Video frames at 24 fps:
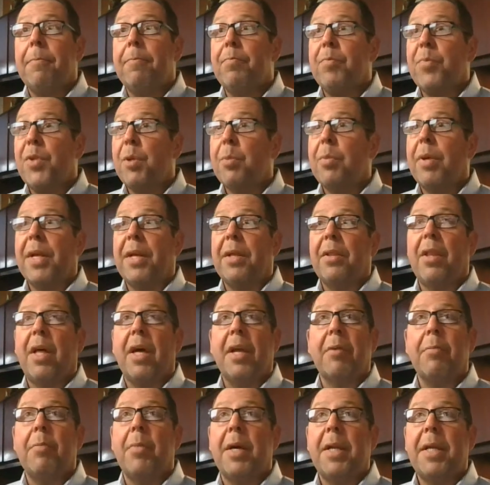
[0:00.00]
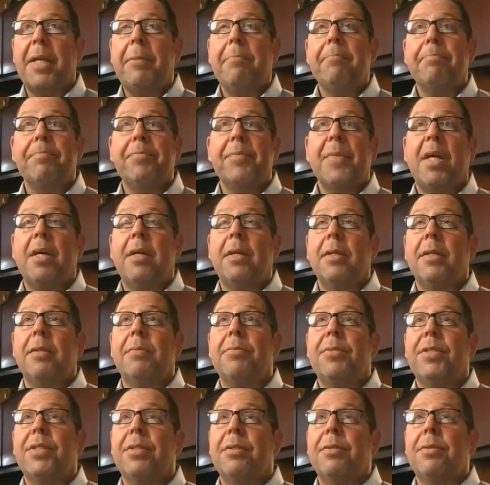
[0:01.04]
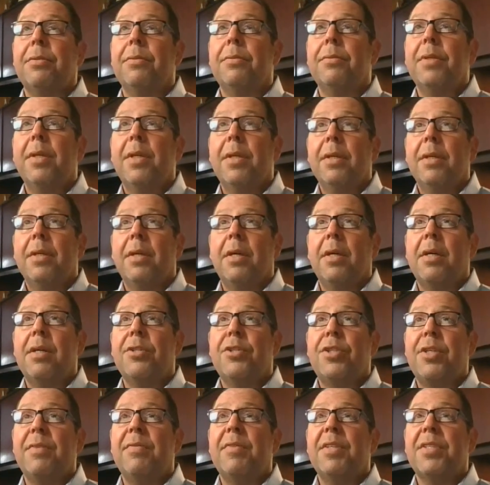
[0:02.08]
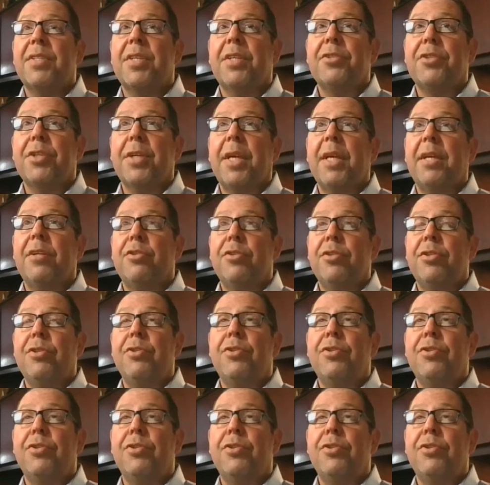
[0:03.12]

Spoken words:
You pay a lot of money to achieve this education.